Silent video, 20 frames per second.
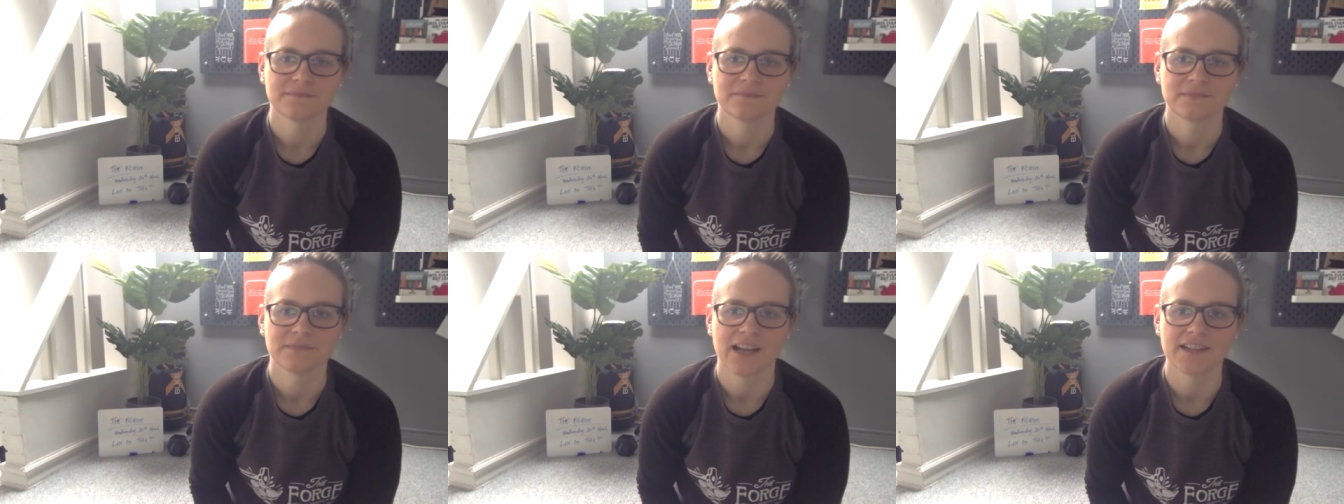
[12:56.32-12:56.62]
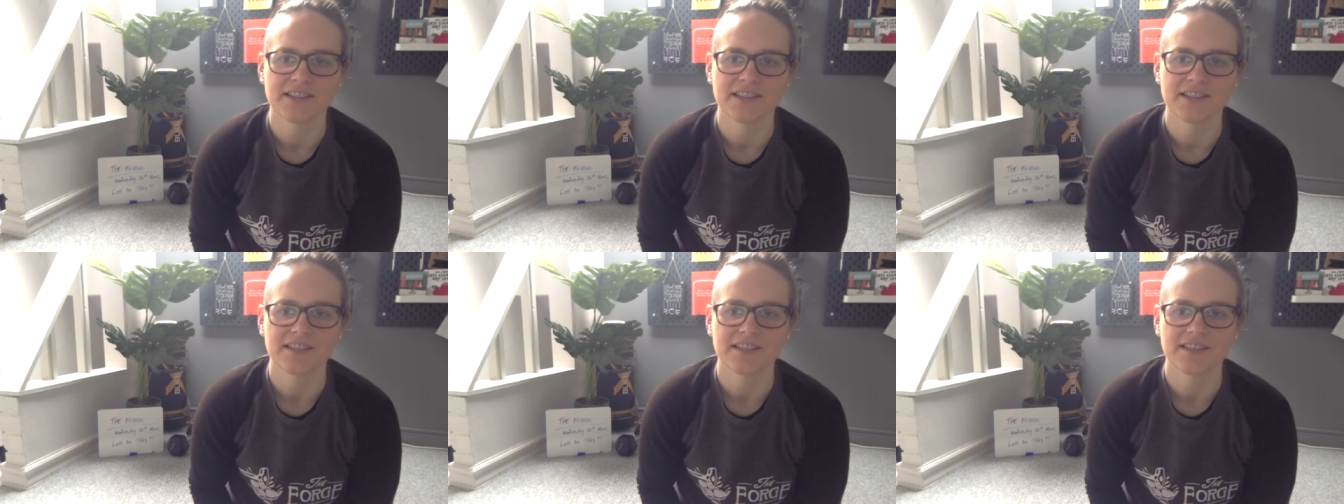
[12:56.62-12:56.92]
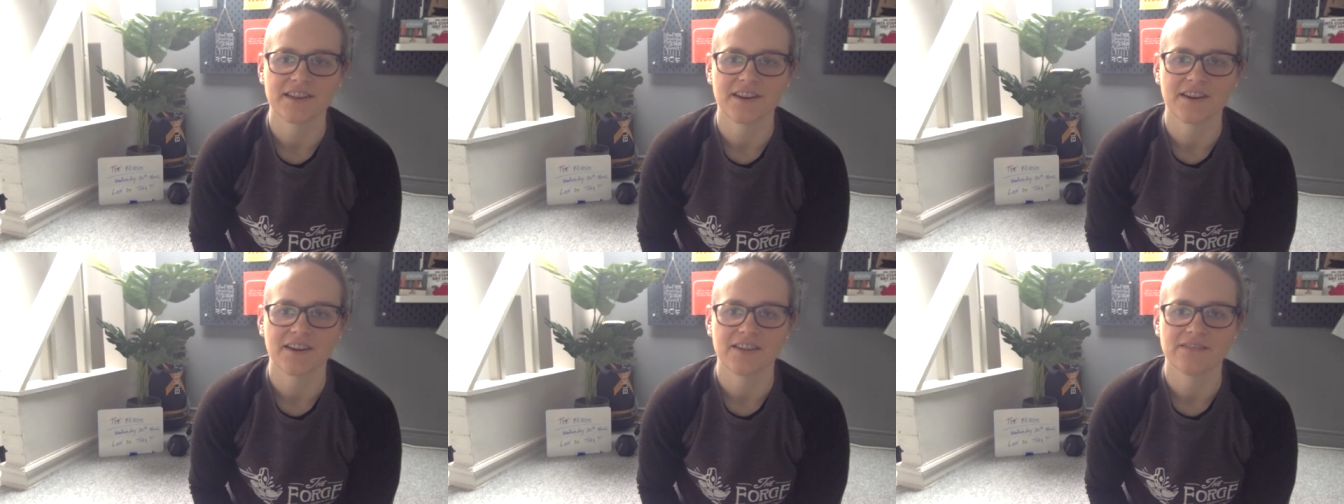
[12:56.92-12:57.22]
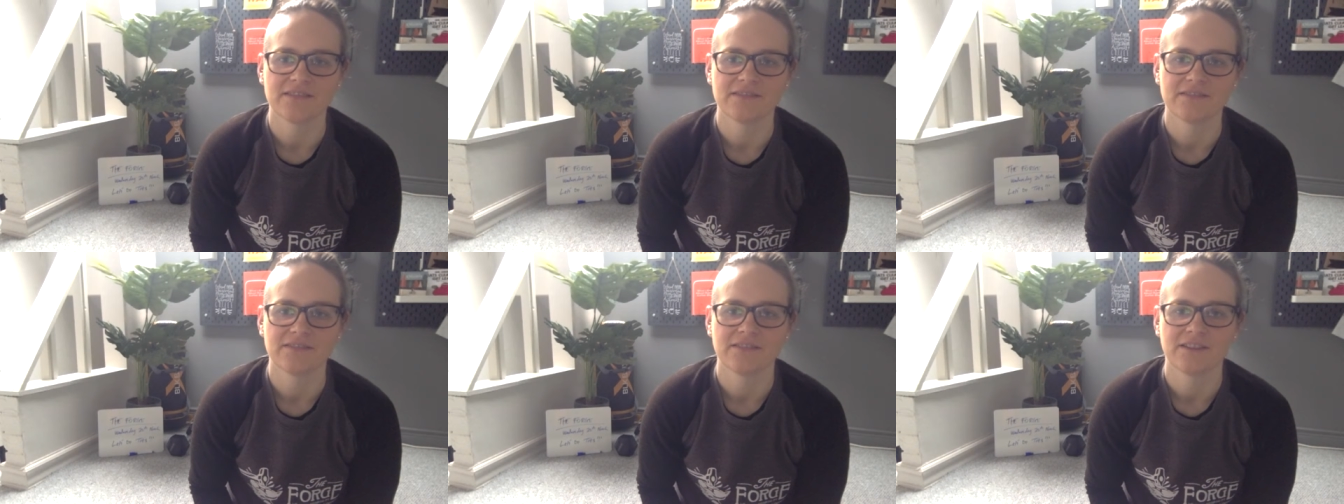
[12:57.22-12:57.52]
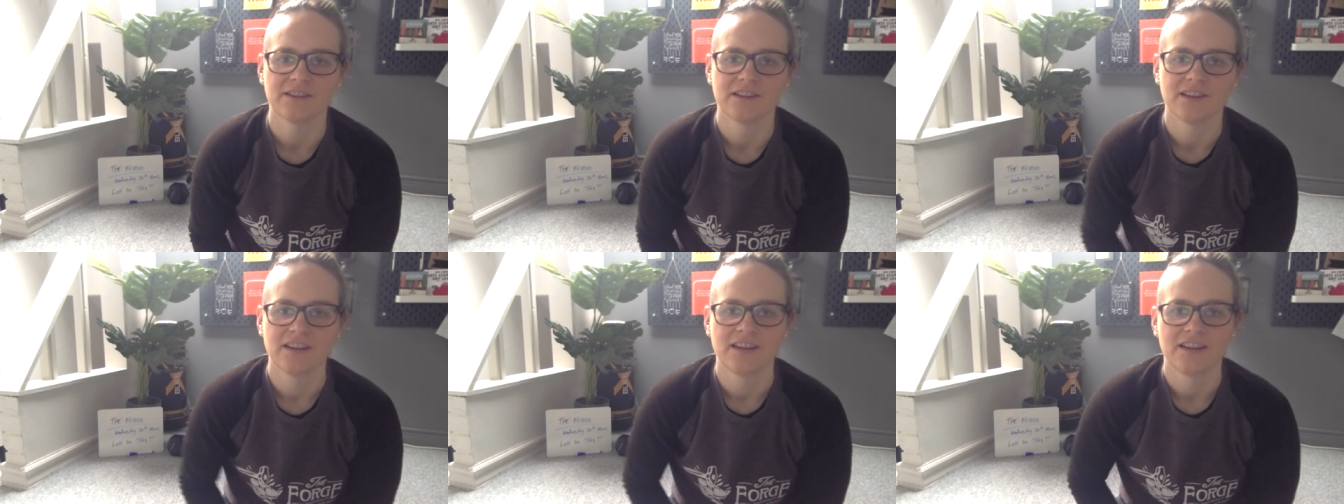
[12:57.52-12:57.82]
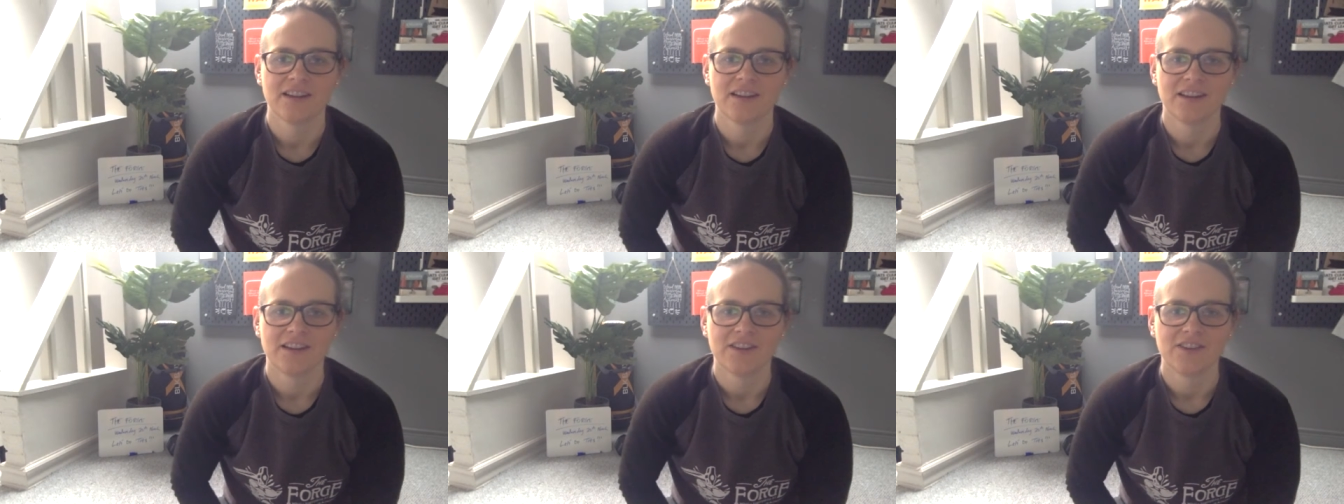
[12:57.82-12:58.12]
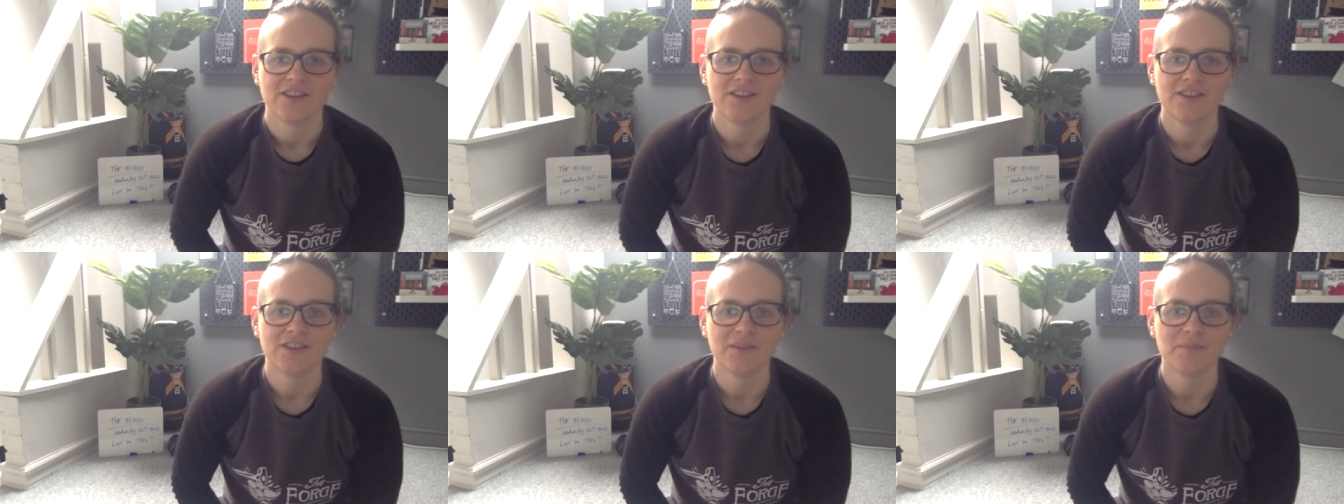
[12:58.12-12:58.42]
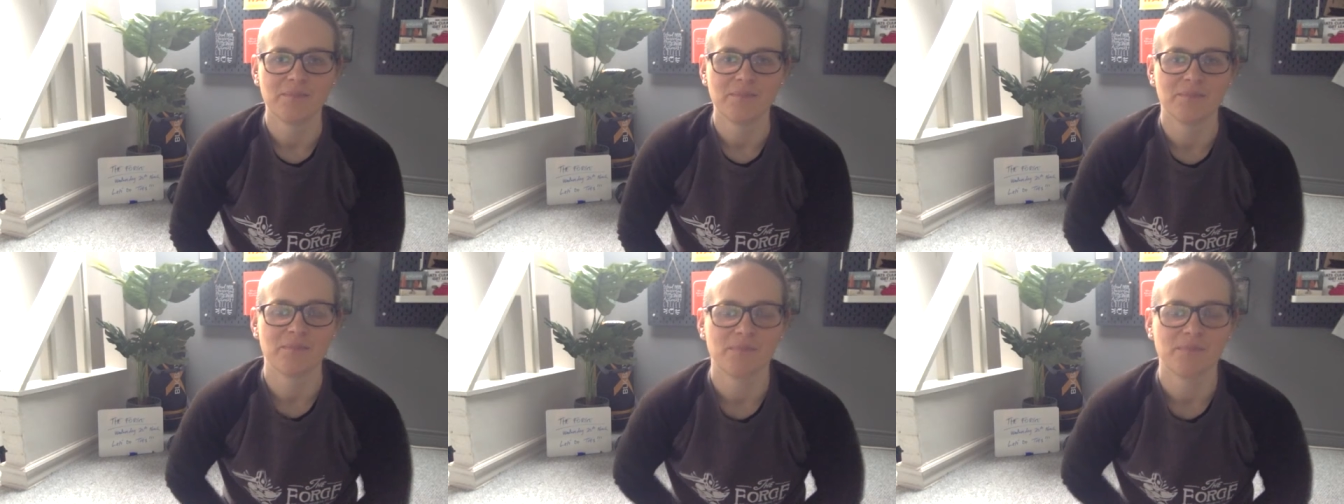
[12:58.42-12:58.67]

That's it, Sarah. You can